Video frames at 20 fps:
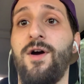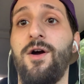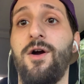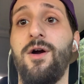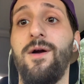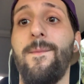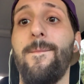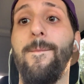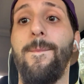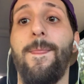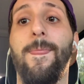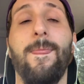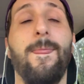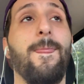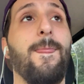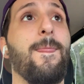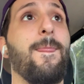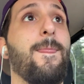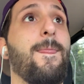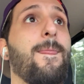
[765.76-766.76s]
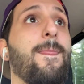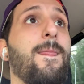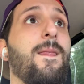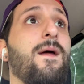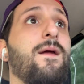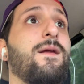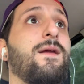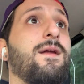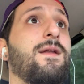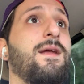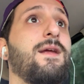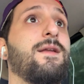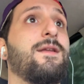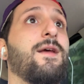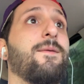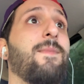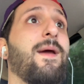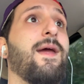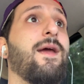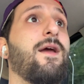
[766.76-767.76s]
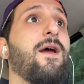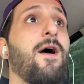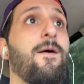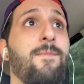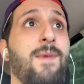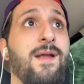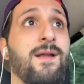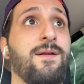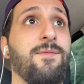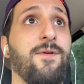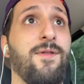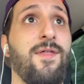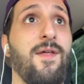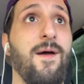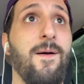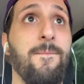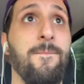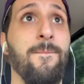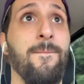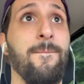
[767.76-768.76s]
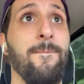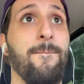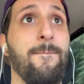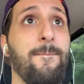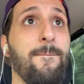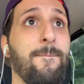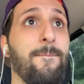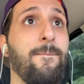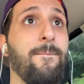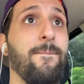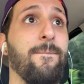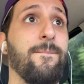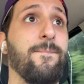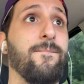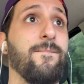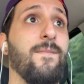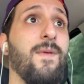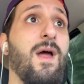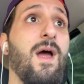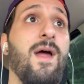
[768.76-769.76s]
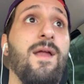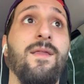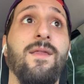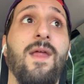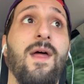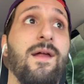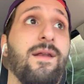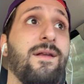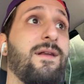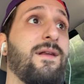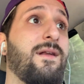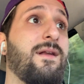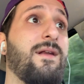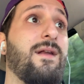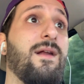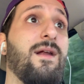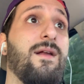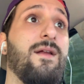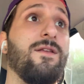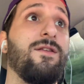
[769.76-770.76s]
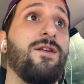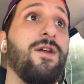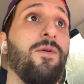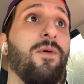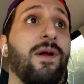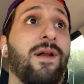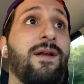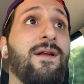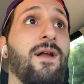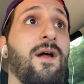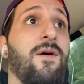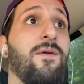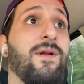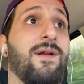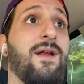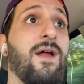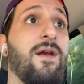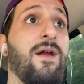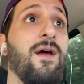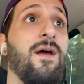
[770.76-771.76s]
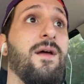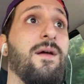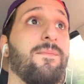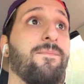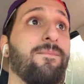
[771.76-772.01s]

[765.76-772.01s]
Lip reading: hurt, you need to make amends with them, unless doing so is going to